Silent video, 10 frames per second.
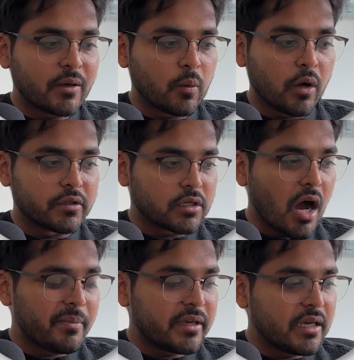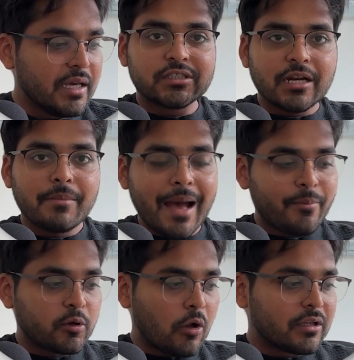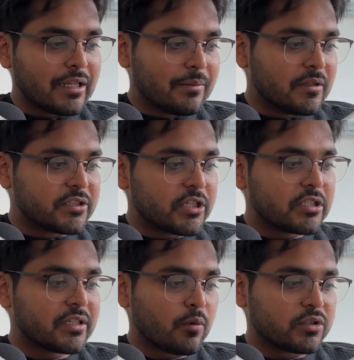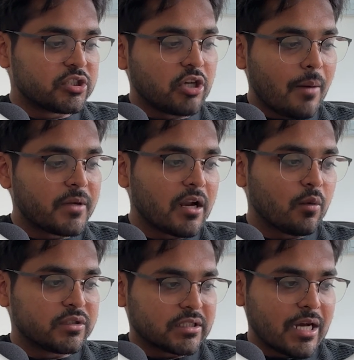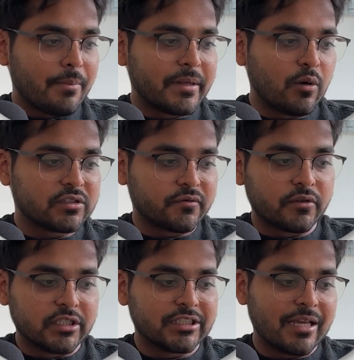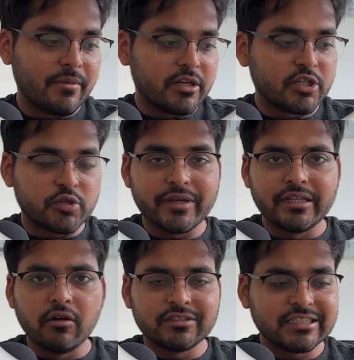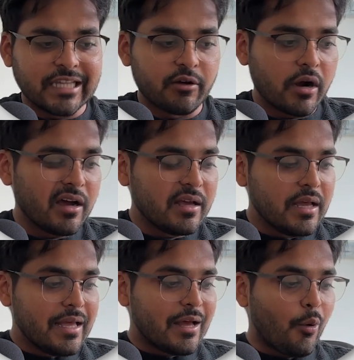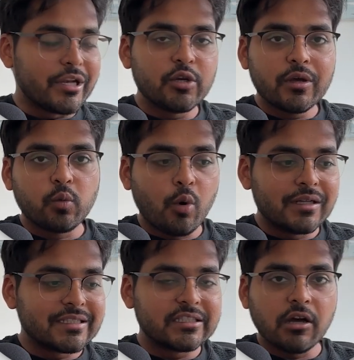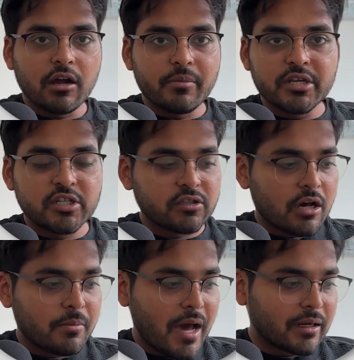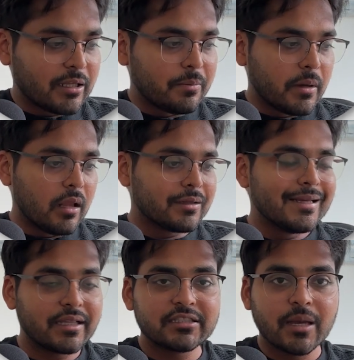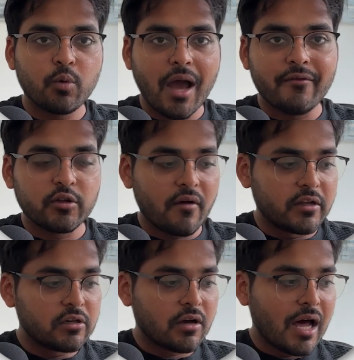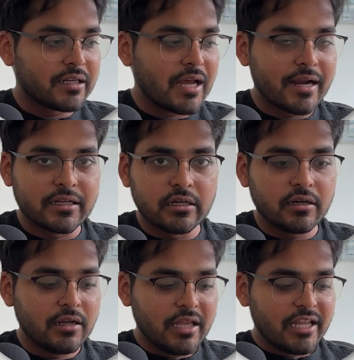that we want to copy. It's gonna map out all the labels here. So like what's the job title, what's the company, what's the first name, industry, notes, etc. We do it once and the automation is automatically built. Next time we have to have a new contact here.